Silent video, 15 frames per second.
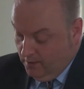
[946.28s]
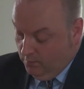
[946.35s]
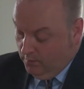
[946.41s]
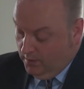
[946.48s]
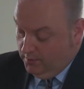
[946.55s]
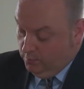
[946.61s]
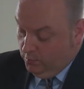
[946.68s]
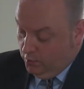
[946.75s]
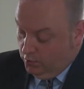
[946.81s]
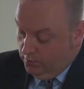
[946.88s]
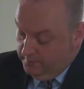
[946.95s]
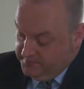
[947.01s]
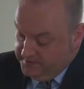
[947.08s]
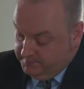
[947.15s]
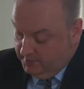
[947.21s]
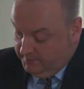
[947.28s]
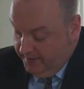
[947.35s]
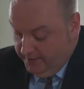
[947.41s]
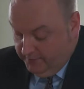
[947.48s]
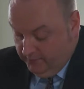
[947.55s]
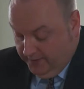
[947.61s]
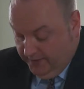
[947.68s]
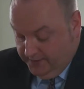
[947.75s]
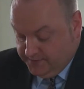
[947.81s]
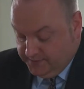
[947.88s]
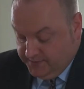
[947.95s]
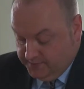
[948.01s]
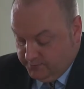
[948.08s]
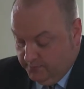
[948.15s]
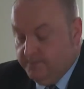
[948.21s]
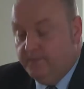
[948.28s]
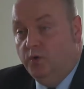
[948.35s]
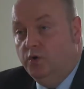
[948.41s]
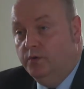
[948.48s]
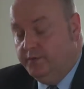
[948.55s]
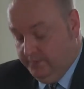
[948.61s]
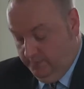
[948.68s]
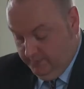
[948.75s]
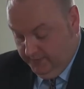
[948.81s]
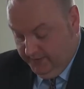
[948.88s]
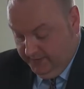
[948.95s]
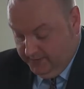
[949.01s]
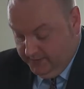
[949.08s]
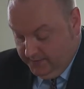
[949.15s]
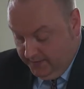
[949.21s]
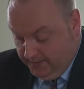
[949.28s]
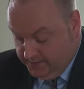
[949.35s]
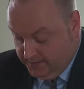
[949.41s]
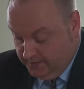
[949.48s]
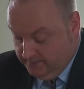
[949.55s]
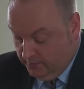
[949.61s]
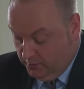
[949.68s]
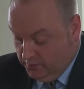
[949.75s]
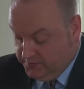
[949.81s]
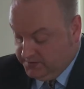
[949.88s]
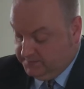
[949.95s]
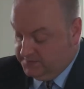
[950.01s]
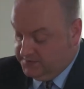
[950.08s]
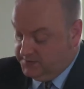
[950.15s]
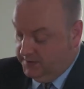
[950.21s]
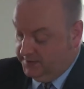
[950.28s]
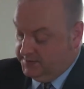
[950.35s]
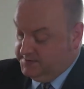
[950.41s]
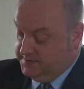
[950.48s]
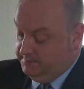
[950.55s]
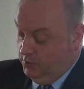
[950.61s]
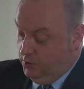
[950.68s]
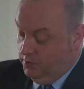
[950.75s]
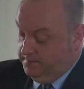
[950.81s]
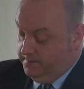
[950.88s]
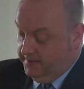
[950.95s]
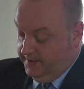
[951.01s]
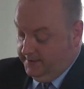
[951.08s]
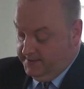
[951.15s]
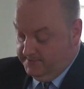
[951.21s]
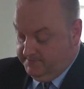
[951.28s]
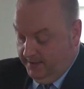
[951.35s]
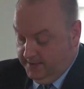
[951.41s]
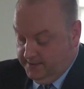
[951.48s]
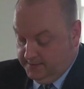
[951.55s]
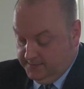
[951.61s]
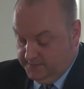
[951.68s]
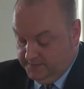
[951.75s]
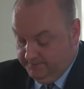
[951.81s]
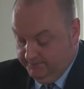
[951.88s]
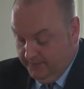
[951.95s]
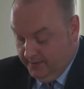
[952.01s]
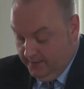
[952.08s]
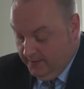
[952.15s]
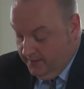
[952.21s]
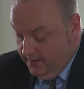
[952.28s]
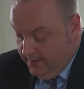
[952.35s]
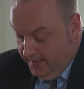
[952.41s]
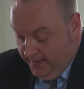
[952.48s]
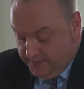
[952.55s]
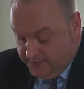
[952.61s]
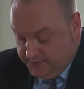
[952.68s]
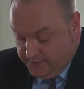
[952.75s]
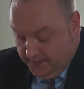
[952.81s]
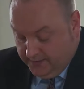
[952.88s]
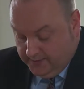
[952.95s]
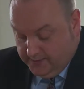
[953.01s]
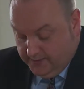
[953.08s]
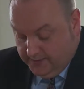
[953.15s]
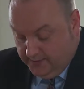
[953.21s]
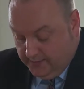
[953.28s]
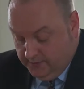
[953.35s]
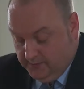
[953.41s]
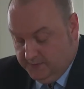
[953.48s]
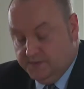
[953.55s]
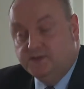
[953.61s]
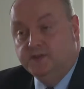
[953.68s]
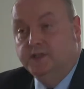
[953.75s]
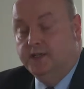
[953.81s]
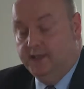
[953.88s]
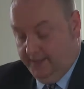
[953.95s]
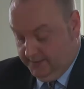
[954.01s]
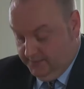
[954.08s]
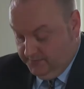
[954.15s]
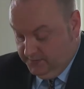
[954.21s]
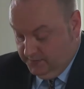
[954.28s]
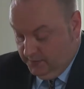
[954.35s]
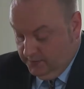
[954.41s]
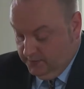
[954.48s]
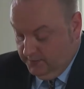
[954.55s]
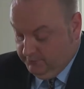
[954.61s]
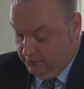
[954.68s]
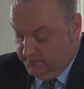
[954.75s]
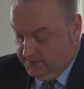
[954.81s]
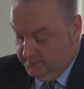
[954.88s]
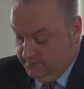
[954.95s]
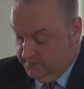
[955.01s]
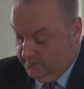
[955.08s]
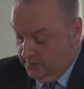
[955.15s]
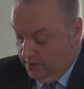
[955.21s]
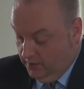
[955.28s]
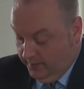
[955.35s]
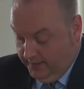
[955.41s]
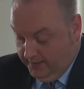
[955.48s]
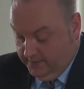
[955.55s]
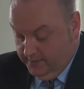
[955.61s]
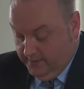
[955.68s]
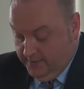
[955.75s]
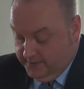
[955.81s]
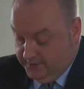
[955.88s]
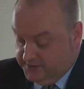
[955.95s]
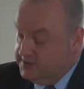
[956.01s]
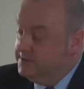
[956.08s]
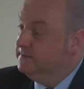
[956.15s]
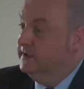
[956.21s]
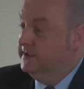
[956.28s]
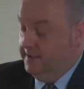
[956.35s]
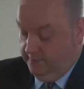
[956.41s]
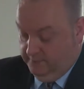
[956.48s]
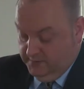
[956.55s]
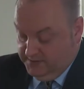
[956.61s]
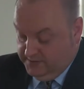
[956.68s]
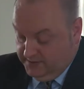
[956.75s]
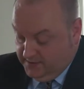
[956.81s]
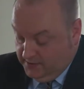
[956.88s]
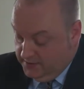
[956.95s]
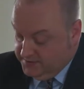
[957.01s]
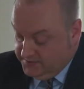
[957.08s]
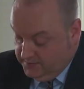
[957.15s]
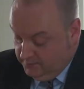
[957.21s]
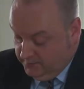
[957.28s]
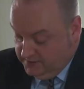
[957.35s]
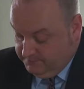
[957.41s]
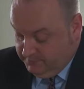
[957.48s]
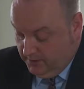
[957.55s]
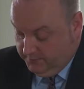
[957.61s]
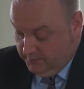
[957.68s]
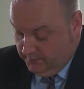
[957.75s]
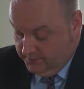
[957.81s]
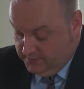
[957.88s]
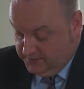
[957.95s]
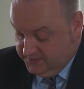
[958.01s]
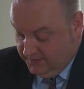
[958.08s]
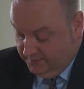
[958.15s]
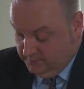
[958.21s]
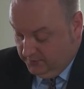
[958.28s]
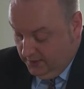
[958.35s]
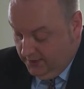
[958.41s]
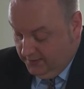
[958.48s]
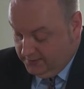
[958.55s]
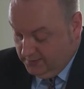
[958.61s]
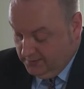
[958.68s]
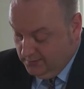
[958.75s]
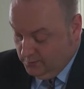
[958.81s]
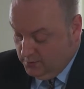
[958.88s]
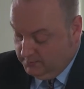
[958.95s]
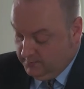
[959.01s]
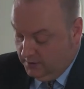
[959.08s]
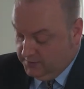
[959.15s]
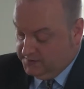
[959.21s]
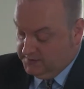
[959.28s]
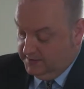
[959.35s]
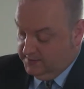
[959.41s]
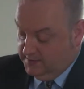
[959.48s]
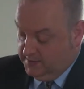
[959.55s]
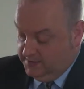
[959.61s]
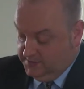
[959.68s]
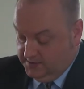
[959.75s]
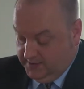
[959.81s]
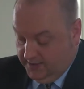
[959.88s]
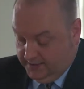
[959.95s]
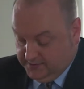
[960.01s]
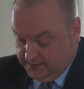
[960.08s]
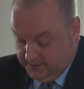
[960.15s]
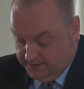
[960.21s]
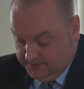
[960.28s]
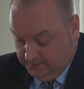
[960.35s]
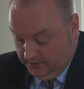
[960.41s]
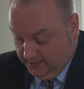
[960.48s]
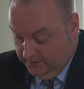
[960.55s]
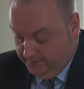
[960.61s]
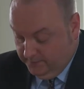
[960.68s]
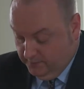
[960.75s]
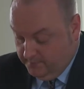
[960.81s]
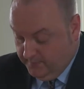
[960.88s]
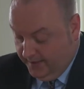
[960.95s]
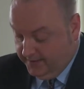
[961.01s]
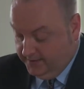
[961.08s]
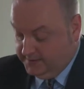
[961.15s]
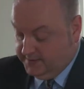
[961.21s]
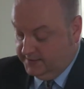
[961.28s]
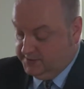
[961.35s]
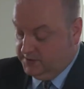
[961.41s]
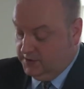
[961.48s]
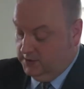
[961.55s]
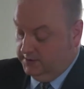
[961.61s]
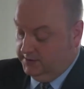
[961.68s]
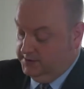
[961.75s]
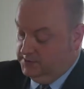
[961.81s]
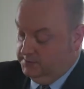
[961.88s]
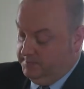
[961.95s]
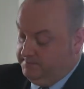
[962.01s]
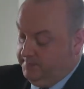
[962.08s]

While warm diplomatic relations were formed with Indonesia because of Australian support for their independence and Australian adherence to the collective security principles of the UN, the Chifley government did not see West Papua in the same light. While most Indonesian nationalists believed the remaining Dutch colony should be